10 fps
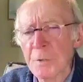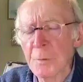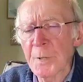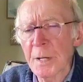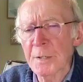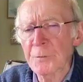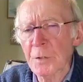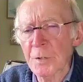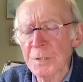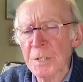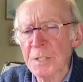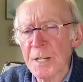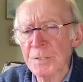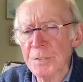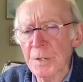too many difficulties
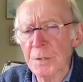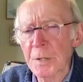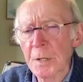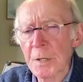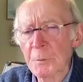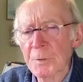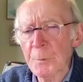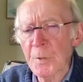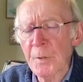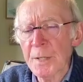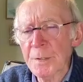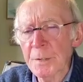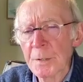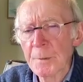attached to it. Would that be right?